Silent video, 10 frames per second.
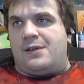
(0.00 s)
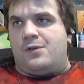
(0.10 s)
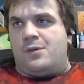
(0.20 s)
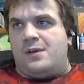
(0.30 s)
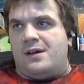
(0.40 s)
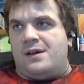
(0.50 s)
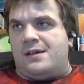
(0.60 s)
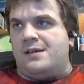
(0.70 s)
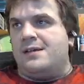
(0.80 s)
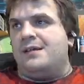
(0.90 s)
when
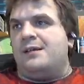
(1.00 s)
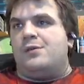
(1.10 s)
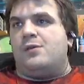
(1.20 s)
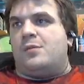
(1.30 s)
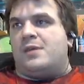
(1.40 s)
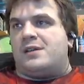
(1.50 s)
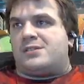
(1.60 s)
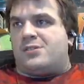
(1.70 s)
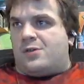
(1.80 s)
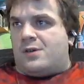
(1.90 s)
my when my
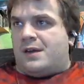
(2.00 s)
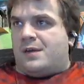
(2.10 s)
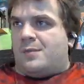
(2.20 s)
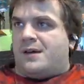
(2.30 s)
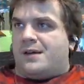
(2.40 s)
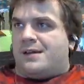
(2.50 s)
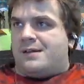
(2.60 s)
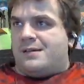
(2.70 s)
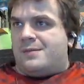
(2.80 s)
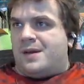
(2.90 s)
story and my my,